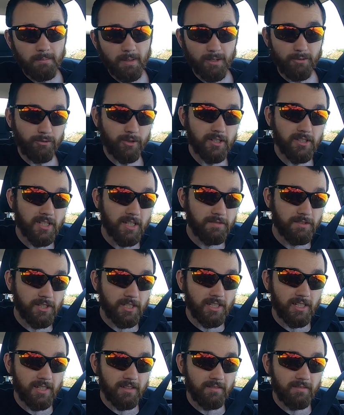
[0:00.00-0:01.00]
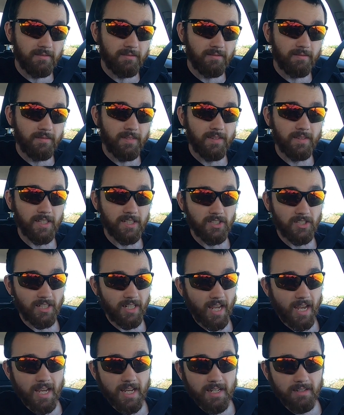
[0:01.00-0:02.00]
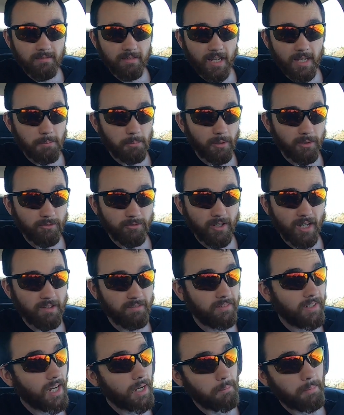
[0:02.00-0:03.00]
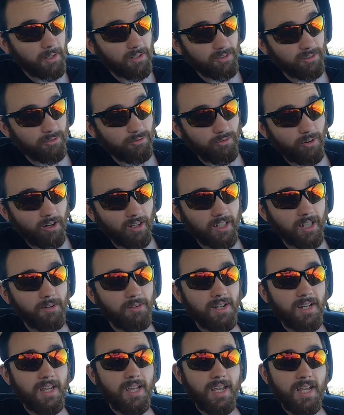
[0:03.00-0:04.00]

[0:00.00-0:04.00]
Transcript: My friends have seen it. They said eight, eight point five, not better than Fallout.